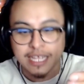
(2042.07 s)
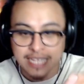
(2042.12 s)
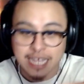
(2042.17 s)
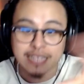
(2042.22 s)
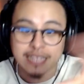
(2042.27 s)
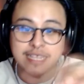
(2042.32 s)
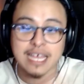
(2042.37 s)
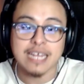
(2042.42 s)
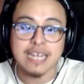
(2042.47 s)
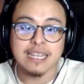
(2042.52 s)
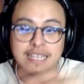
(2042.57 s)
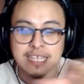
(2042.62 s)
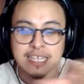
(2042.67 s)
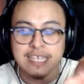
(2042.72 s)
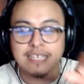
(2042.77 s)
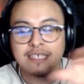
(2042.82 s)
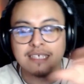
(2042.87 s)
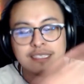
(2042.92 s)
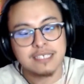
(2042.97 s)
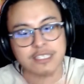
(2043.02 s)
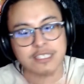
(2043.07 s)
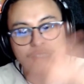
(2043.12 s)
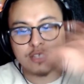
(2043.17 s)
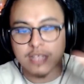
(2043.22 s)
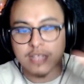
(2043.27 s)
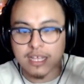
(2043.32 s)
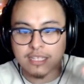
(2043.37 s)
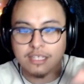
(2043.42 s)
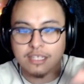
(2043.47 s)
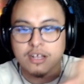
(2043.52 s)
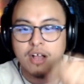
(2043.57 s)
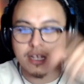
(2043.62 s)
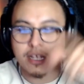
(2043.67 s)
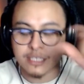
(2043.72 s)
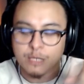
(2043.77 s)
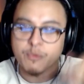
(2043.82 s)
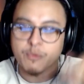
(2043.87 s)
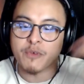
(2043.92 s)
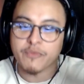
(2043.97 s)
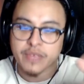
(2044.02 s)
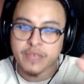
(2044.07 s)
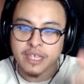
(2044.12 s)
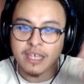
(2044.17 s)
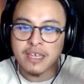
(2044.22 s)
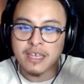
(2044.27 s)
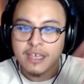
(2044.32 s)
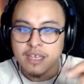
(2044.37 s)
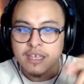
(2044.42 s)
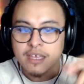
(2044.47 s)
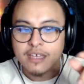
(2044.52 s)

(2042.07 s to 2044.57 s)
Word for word: that that leaks into like the concept of like